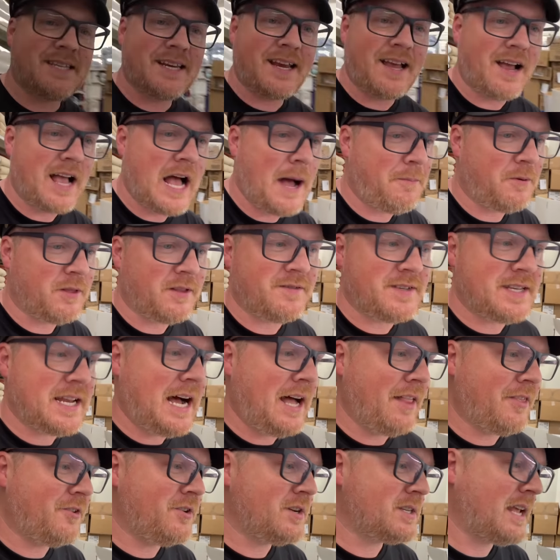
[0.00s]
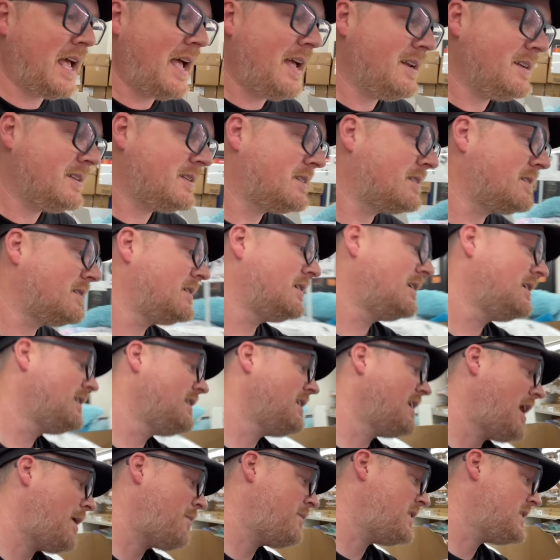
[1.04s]
like a couple of dollars and
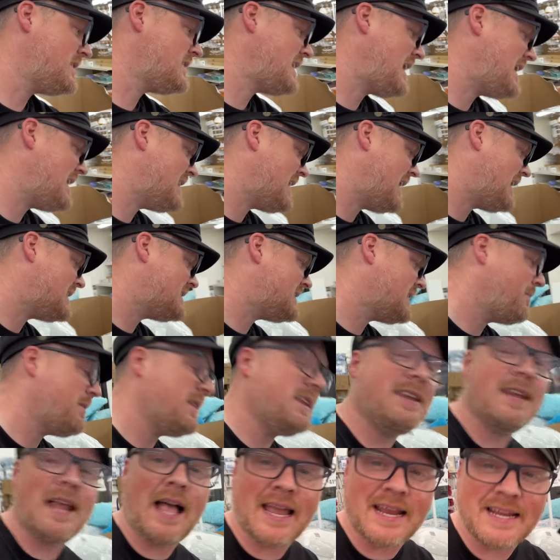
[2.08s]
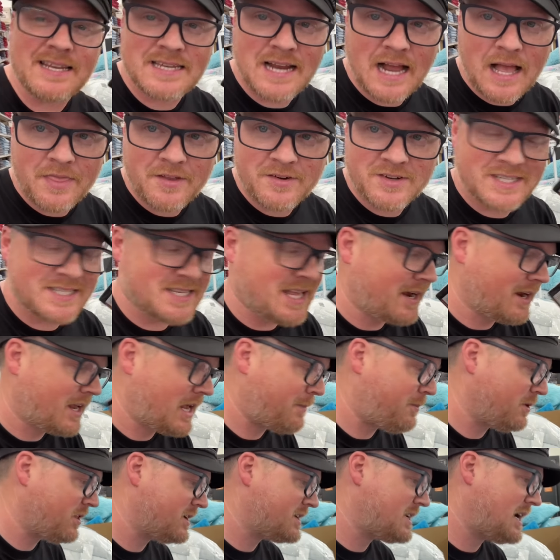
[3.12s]
I'm going to say that um, $9 is not a
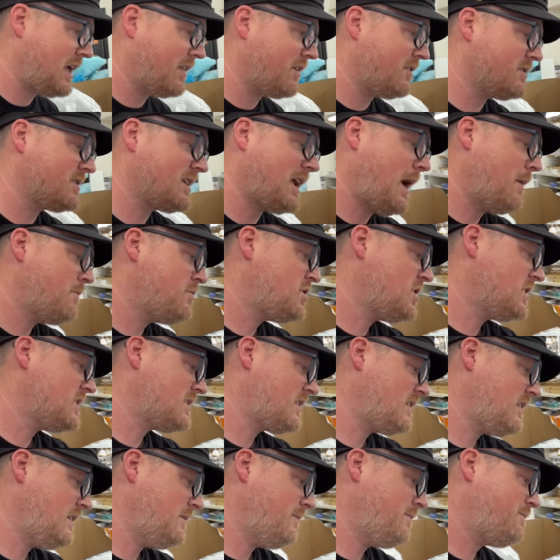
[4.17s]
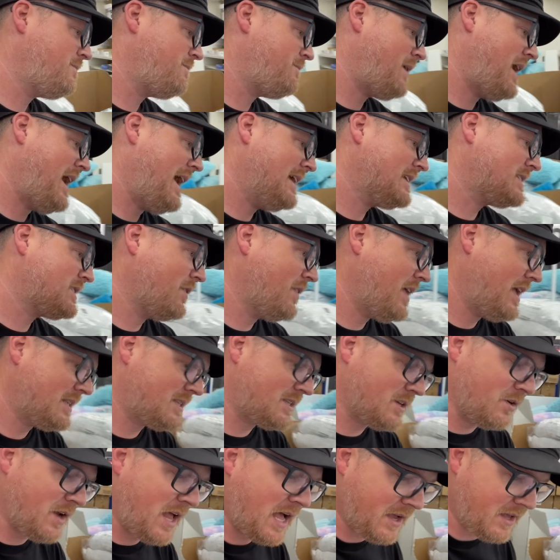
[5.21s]
couple of dollars, I'm just going to pass on that.
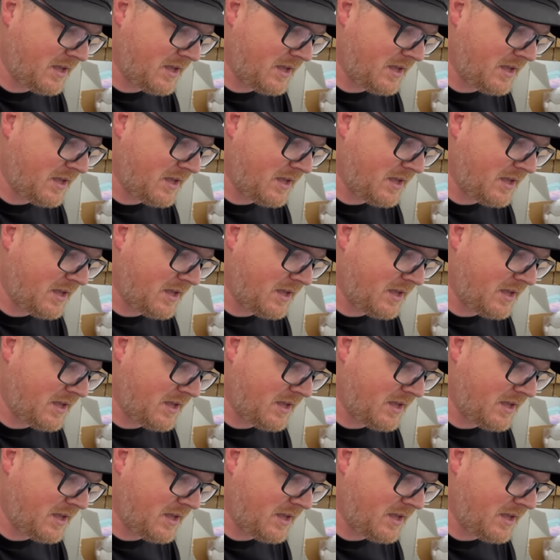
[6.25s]
So not